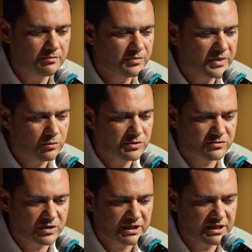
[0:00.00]
He was
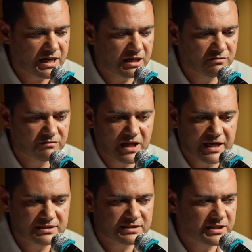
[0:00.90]
really kind of
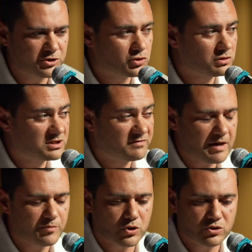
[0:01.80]
like central to
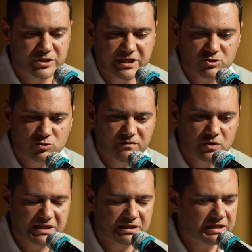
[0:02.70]
that project, although
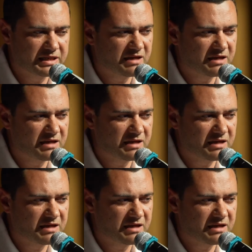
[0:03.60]
I think